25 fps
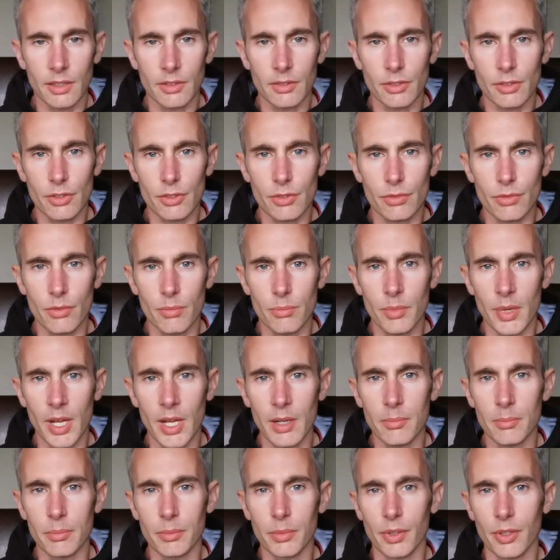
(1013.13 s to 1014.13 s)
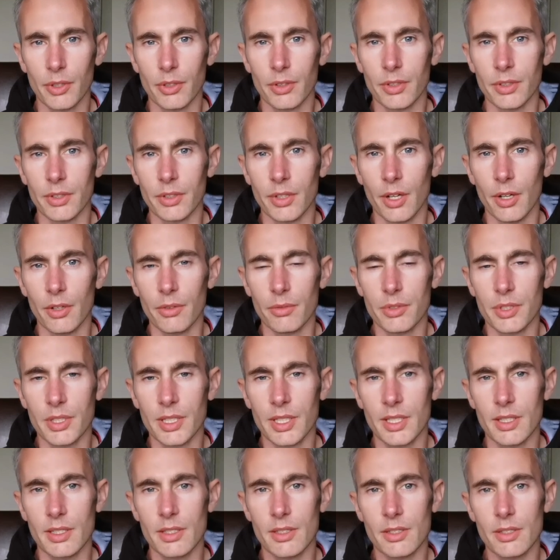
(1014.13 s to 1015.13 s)
And just remember and
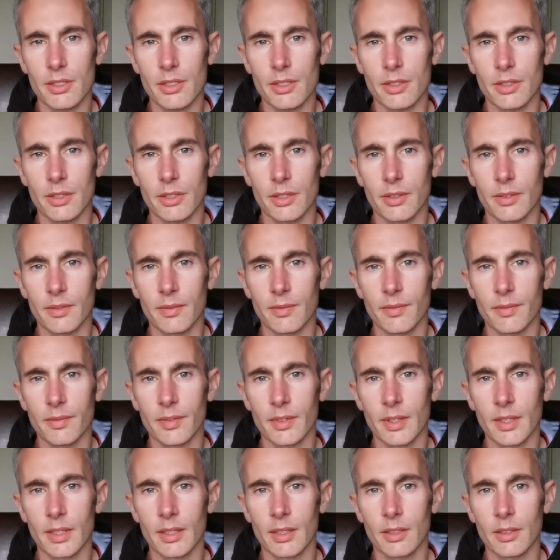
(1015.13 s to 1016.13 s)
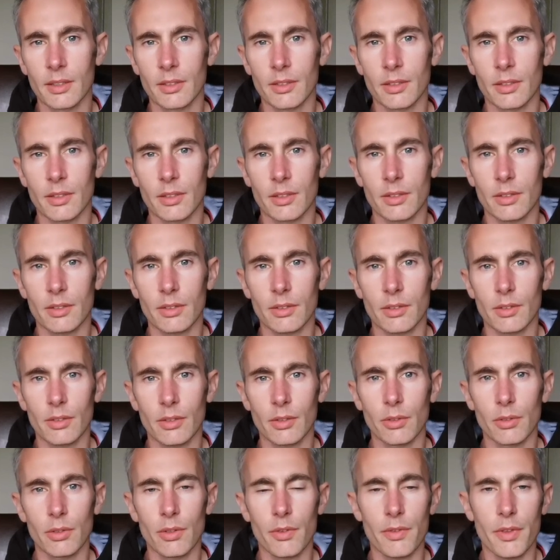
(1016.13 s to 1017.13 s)
notice
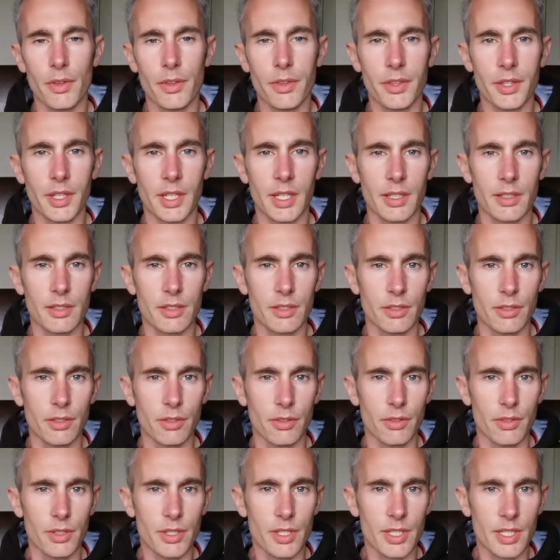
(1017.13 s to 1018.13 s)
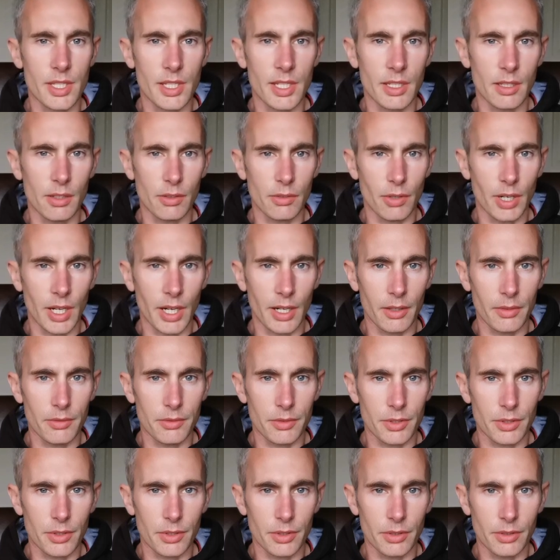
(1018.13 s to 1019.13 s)
all of the things that you can see
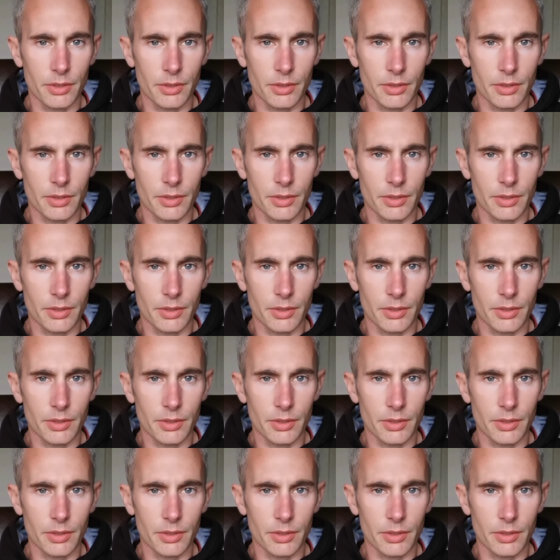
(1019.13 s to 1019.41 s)
around you.